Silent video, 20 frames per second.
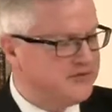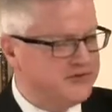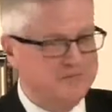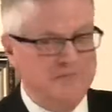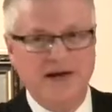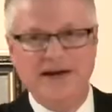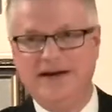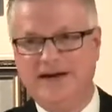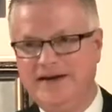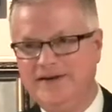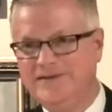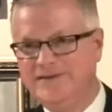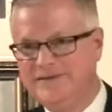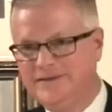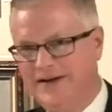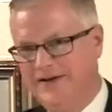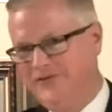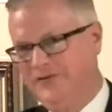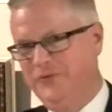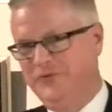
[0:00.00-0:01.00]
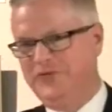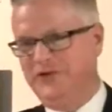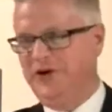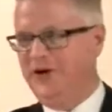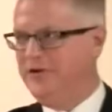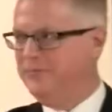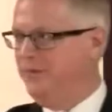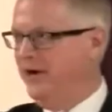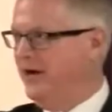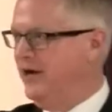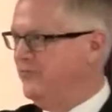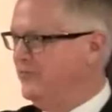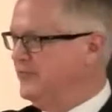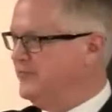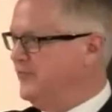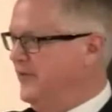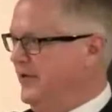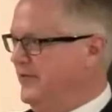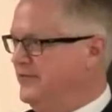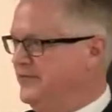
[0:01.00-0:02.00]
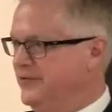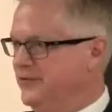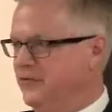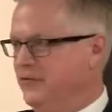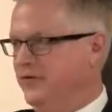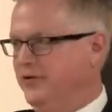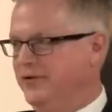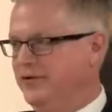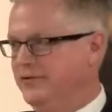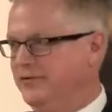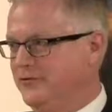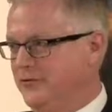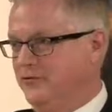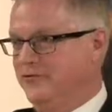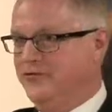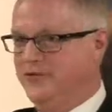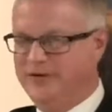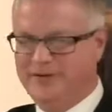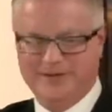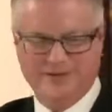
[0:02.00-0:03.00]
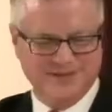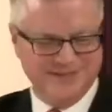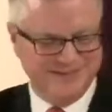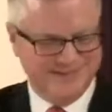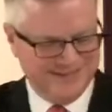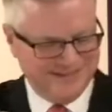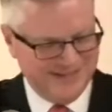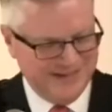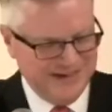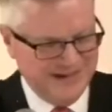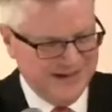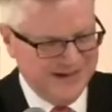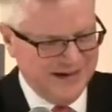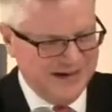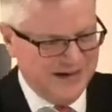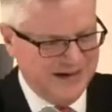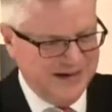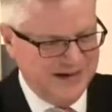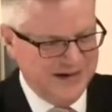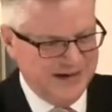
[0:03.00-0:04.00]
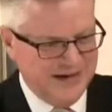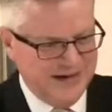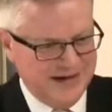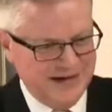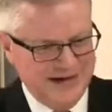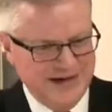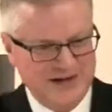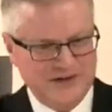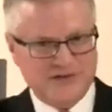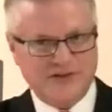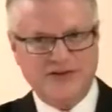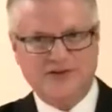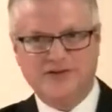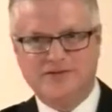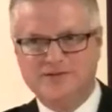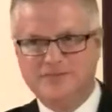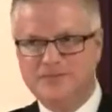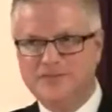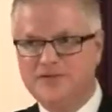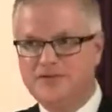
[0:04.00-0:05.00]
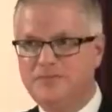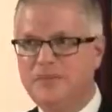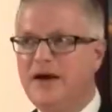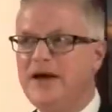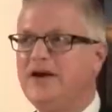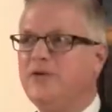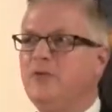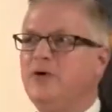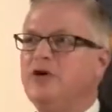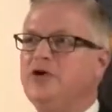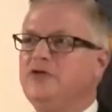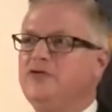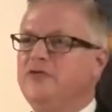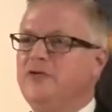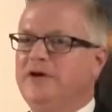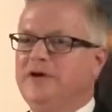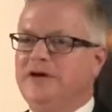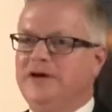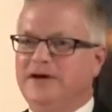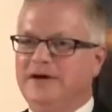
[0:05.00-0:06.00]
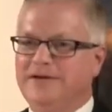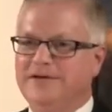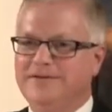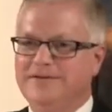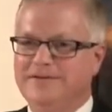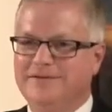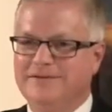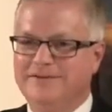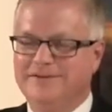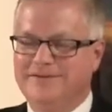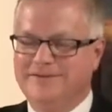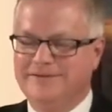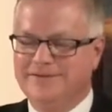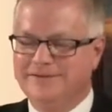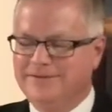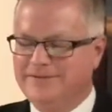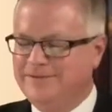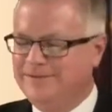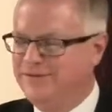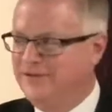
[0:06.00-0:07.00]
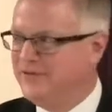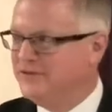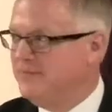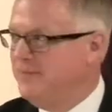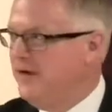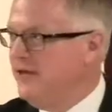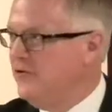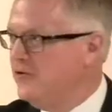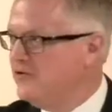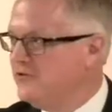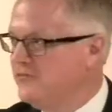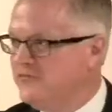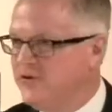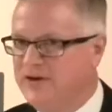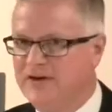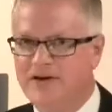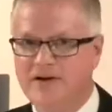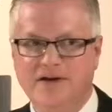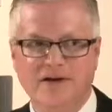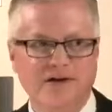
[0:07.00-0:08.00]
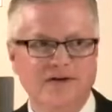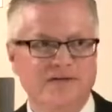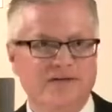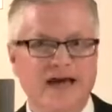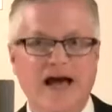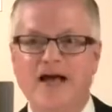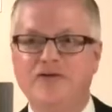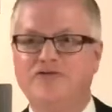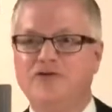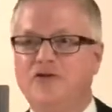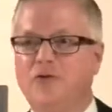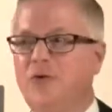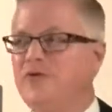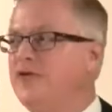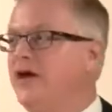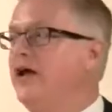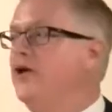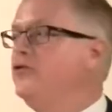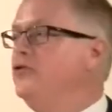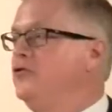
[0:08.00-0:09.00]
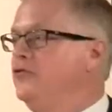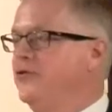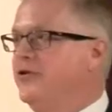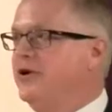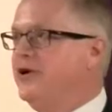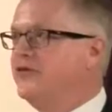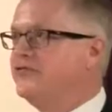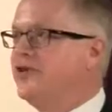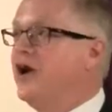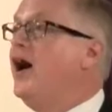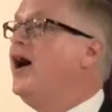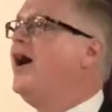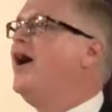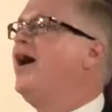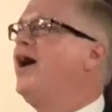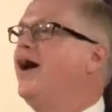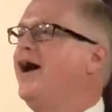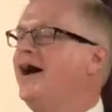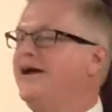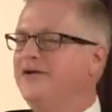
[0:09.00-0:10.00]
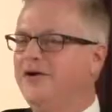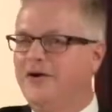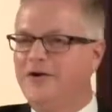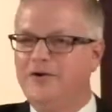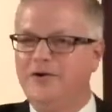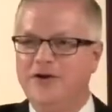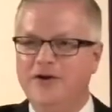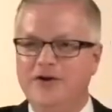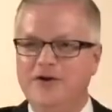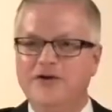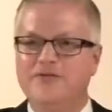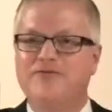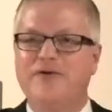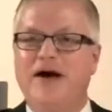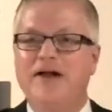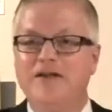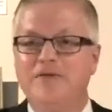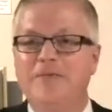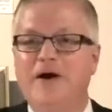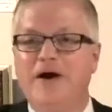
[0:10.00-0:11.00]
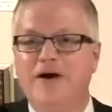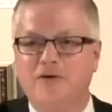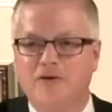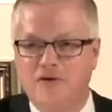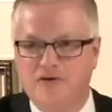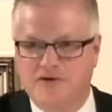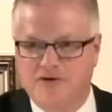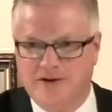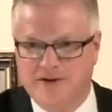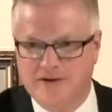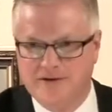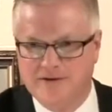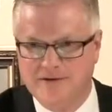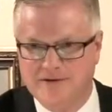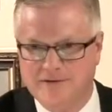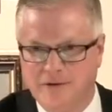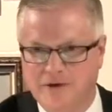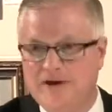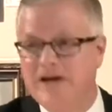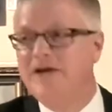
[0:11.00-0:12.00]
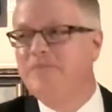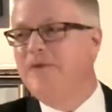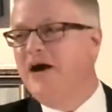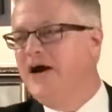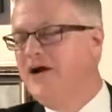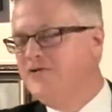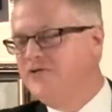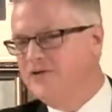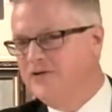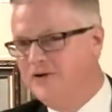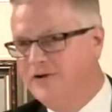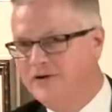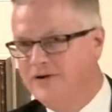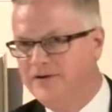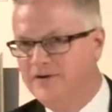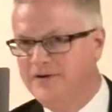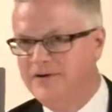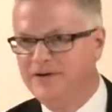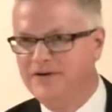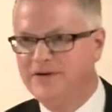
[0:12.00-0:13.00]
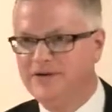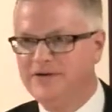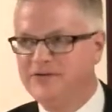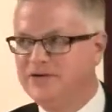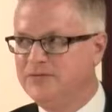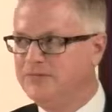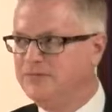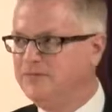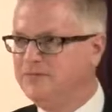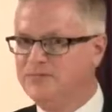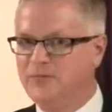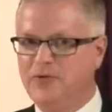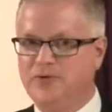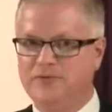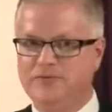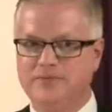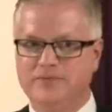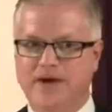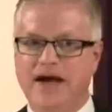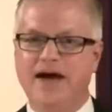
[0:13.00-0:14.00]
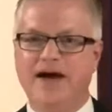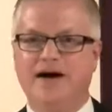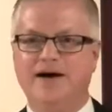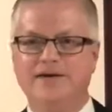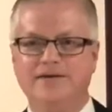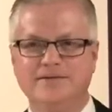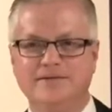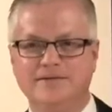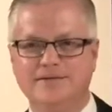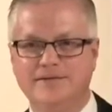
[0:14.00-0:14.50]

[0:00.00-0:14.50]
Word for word: Smitty, as he was called by all of his friends, including Coonchy, he says, Smitty, what are you doing here? Smitty looks at him and said, D'Angelo, what the hell are you doing here? He said, aha, I know. You finally married Lucy, or getting married to her. He said, well, yeah.